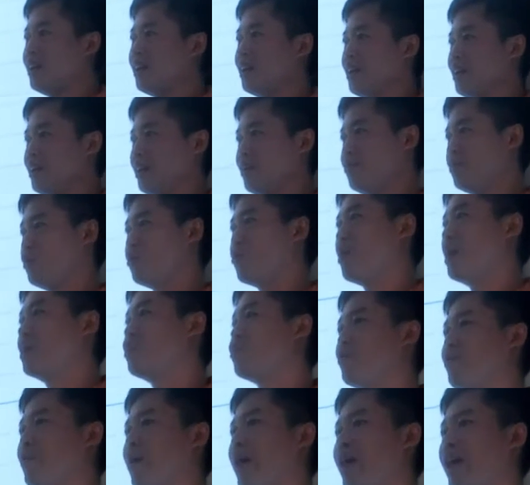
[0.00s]
If you want
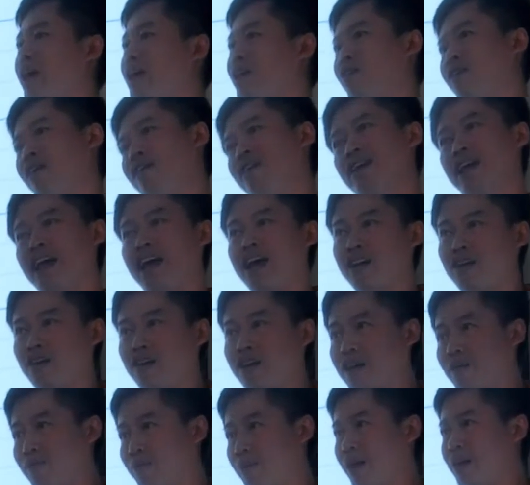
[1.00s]
to pay, you're going to carry
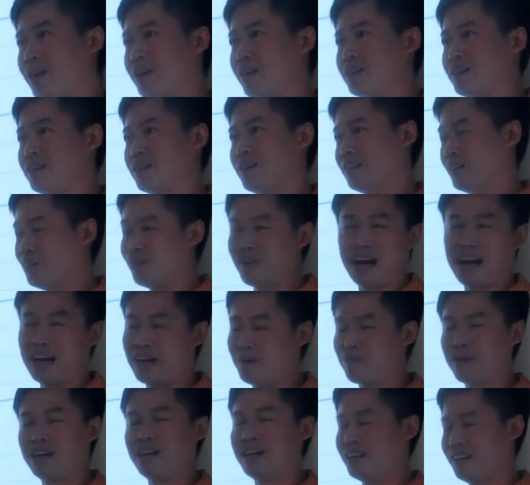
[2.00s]
on and pay the, you I,
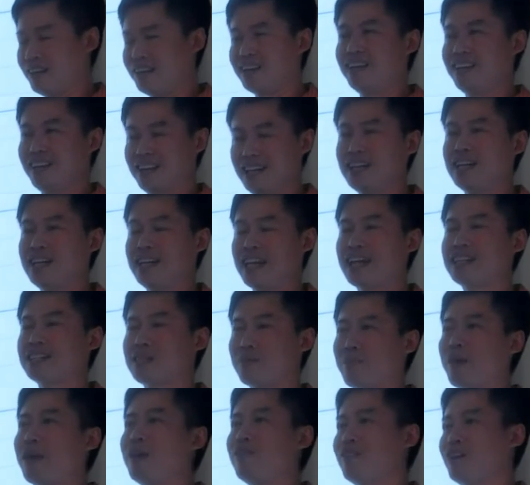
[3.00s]
but it, there's a
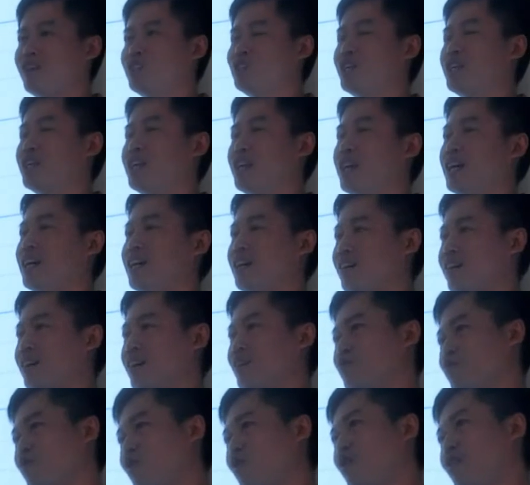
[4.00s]
paid version now, okay,
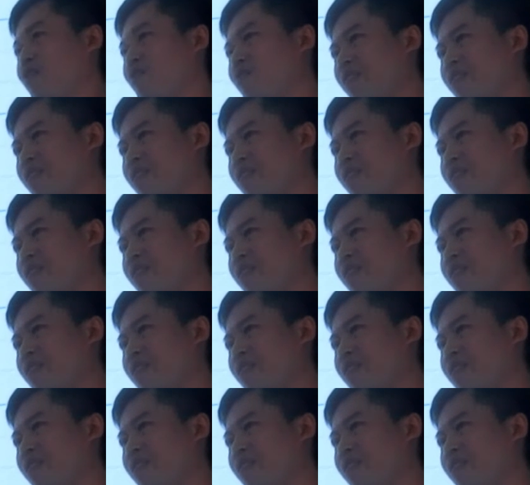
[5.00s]
for